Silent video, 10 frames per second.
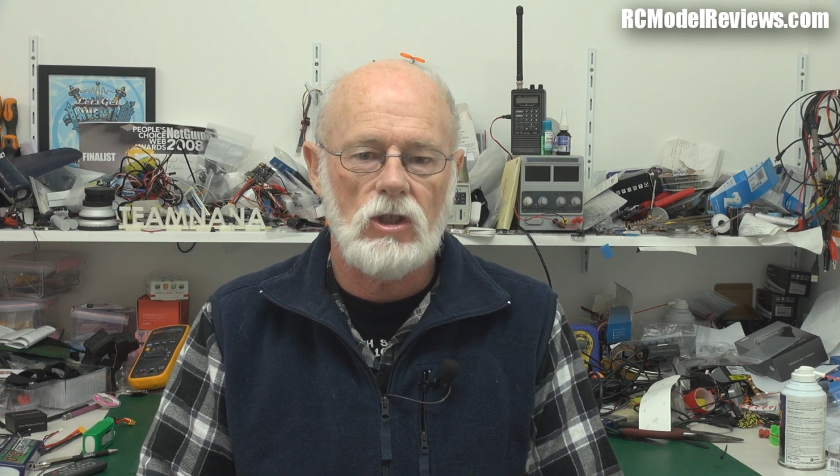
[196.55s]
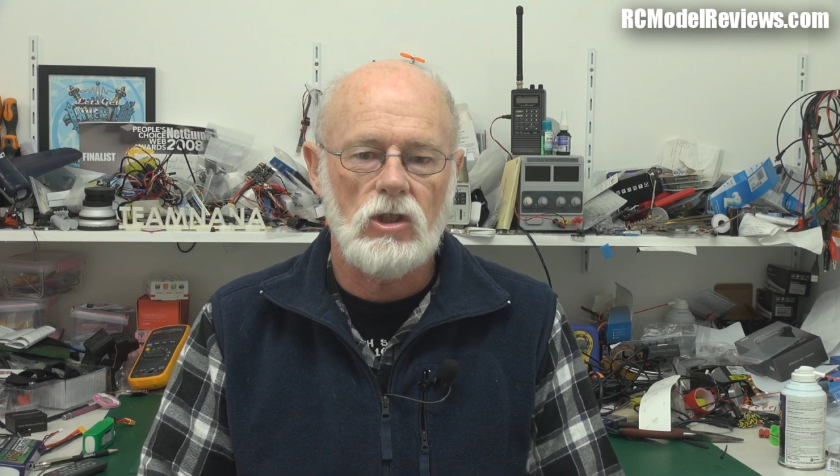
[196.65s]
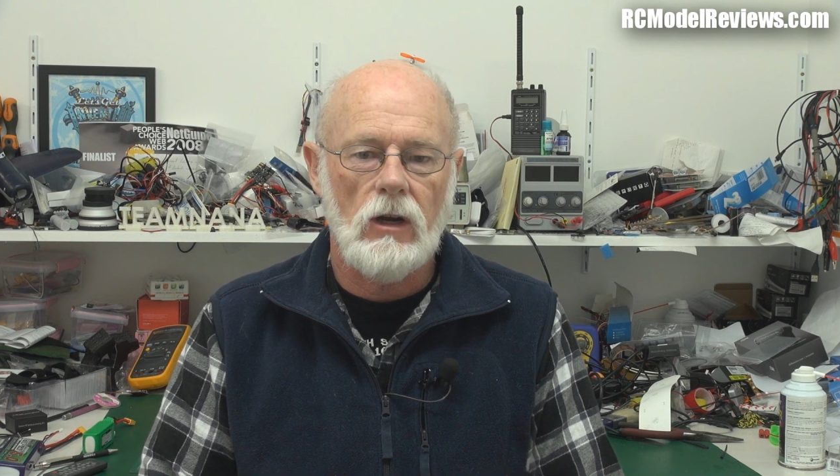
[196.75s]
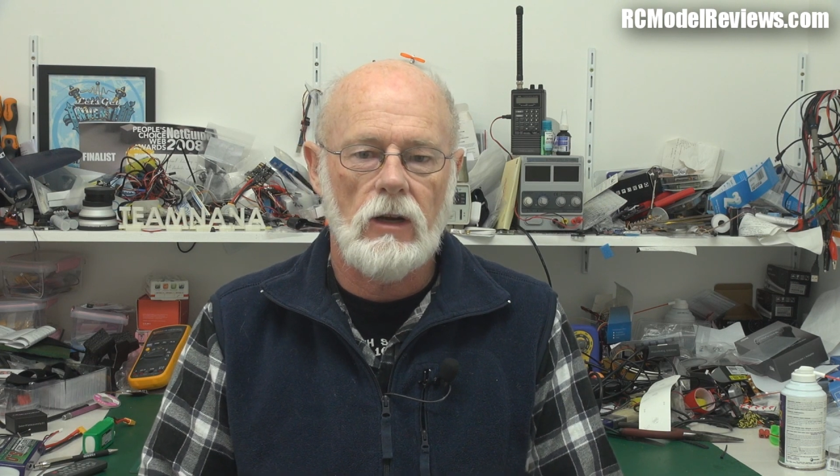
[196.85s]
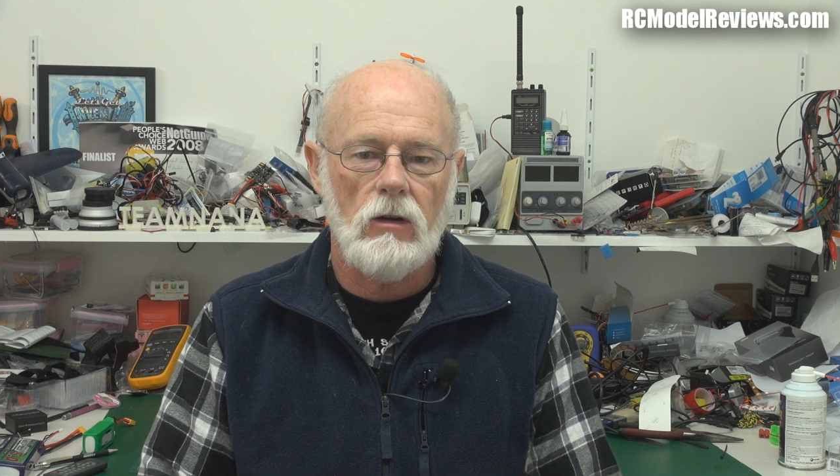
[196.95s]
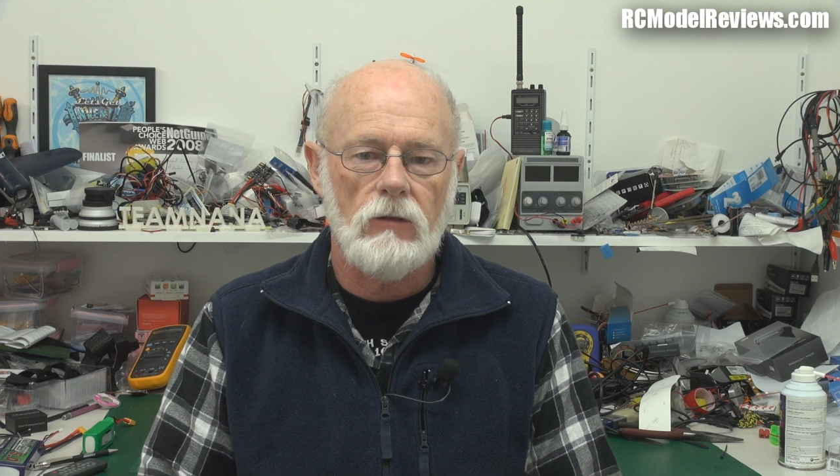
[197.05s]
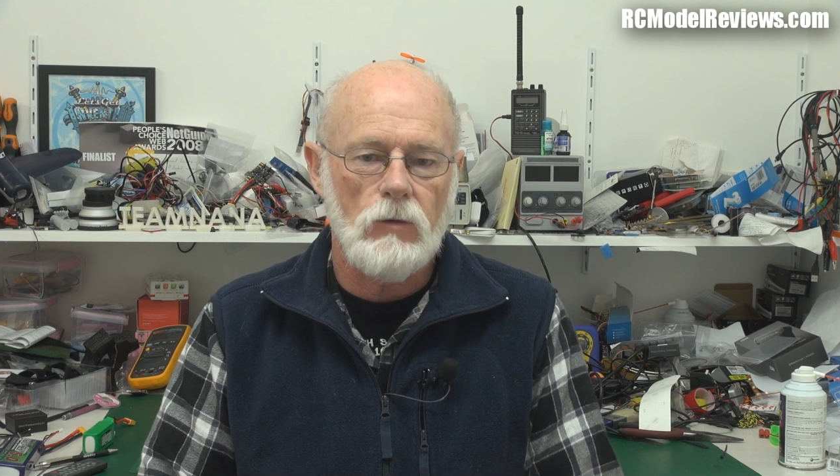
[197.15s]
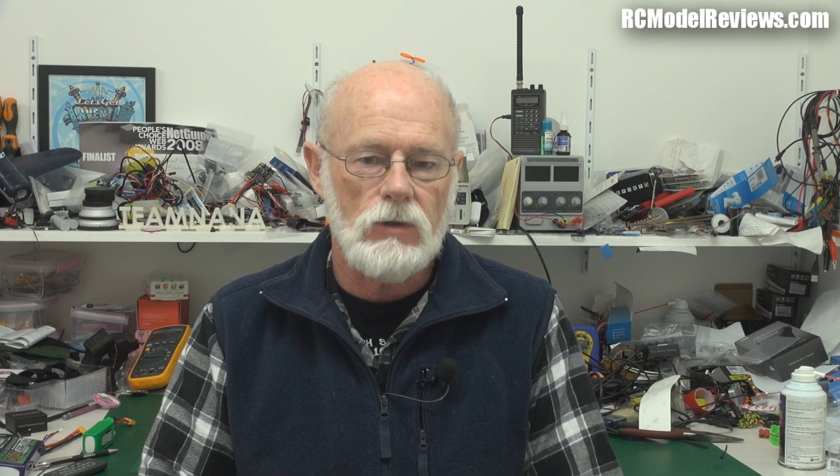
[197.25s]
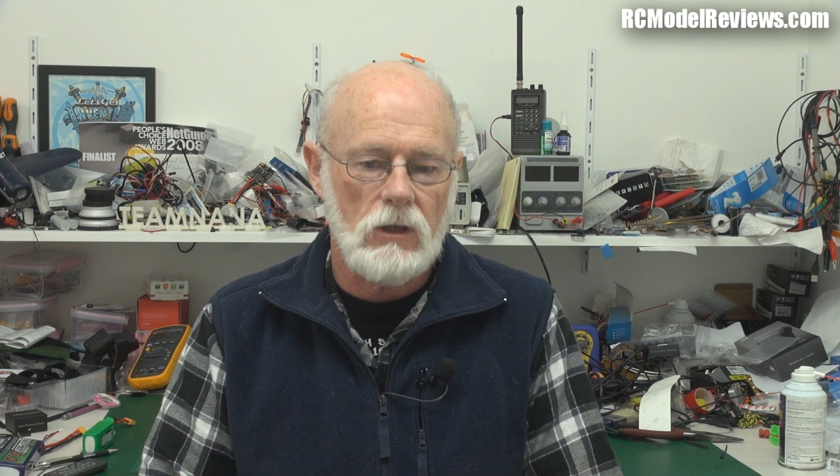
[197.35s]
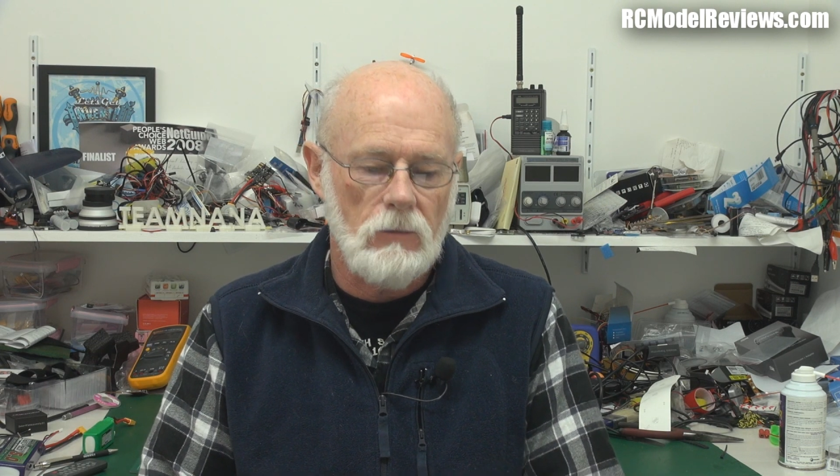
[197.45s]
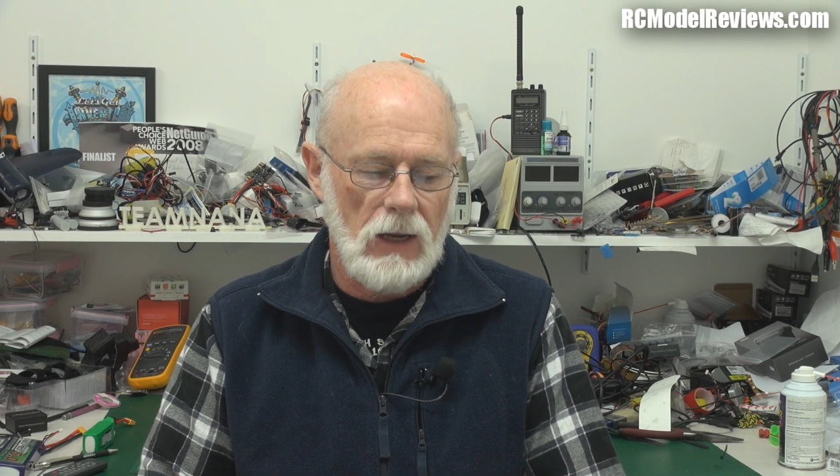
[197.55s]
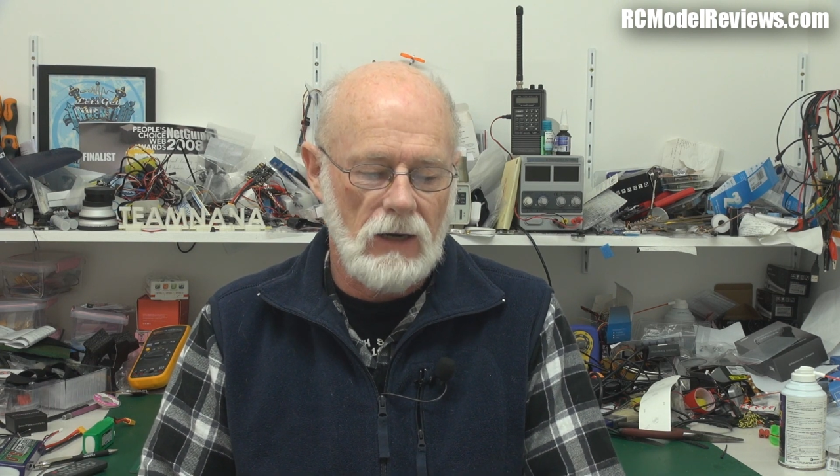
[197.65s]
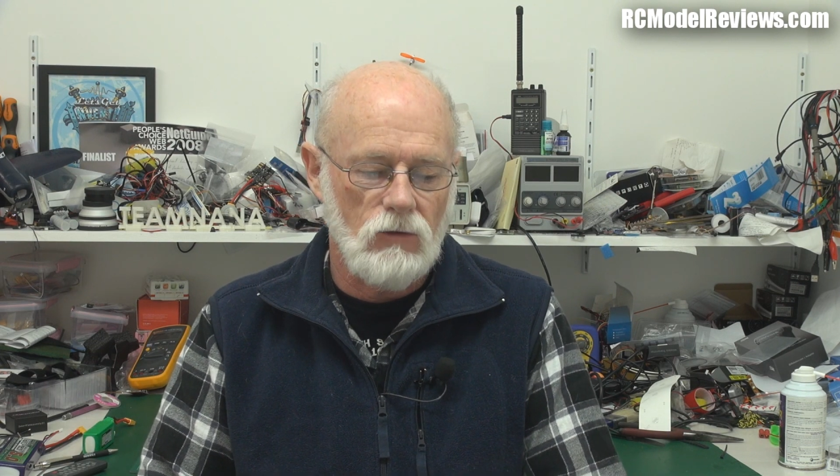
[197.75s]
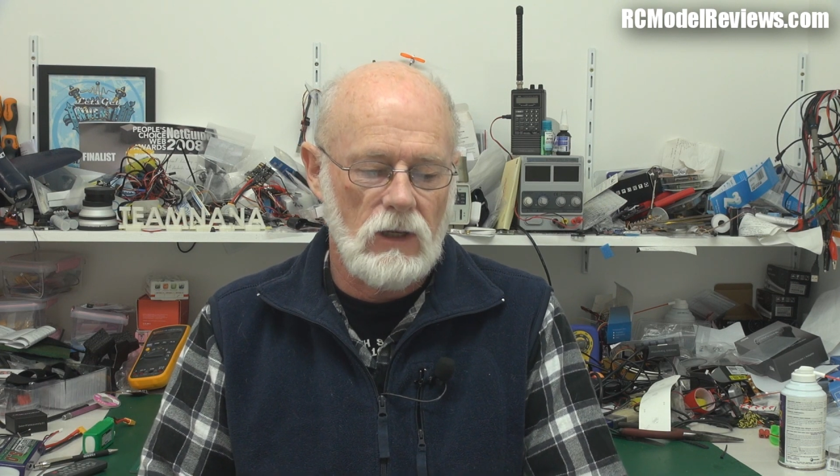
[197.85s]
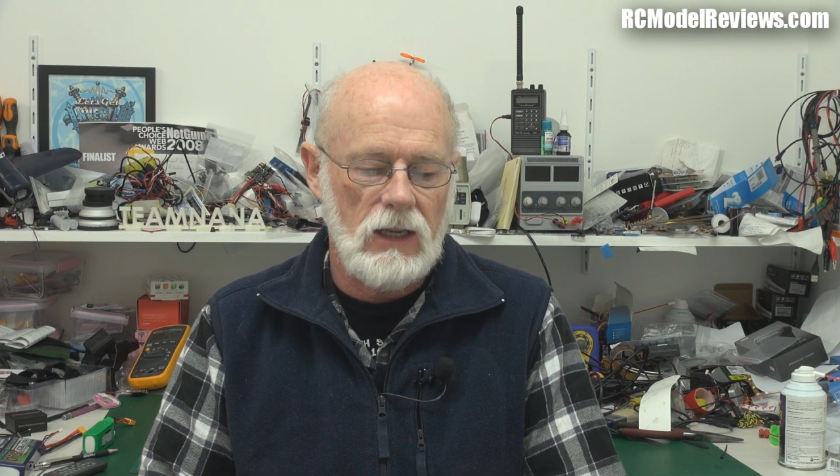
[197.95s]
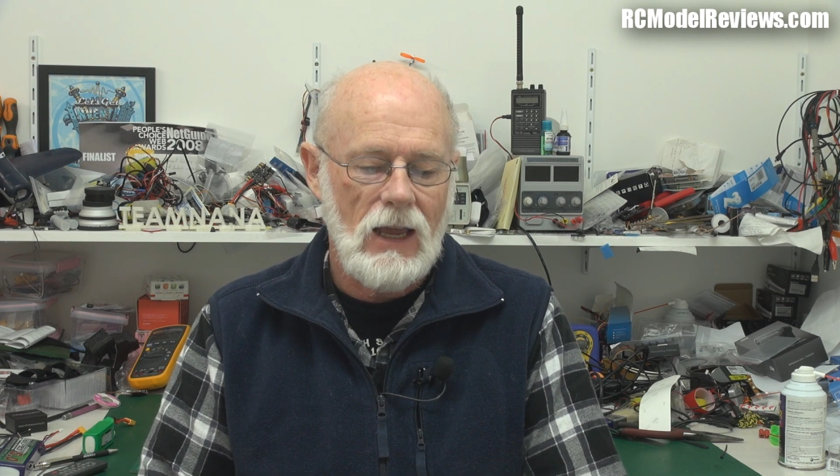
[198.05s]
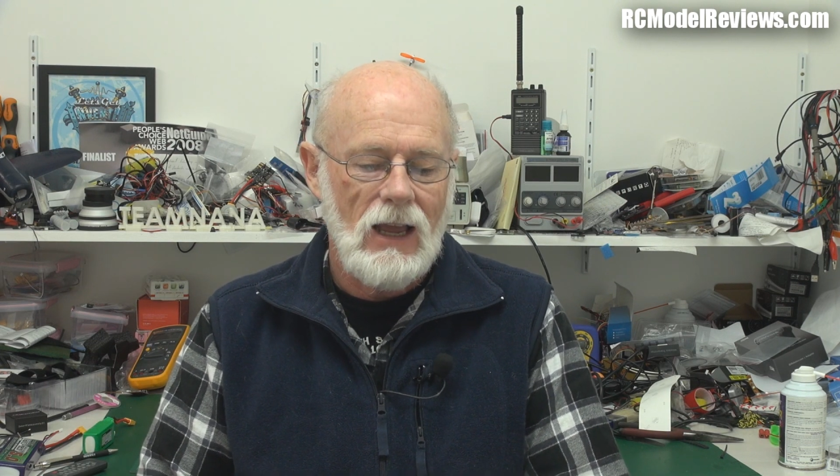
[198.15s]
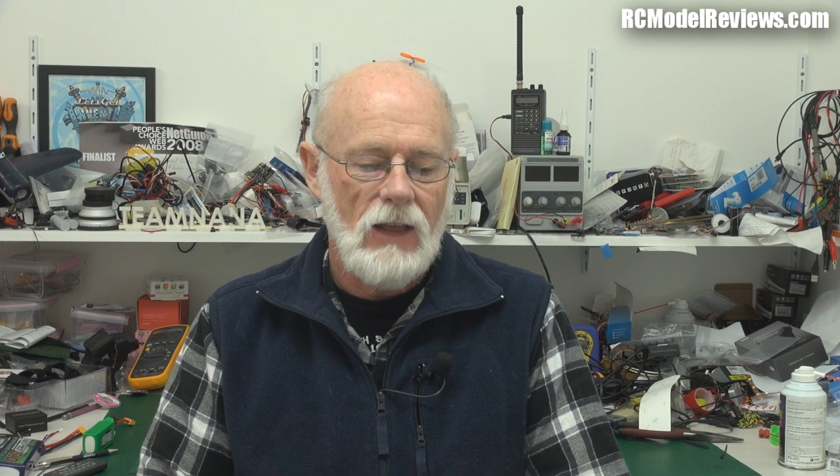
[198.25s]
shine on a 4 cell pack. Really,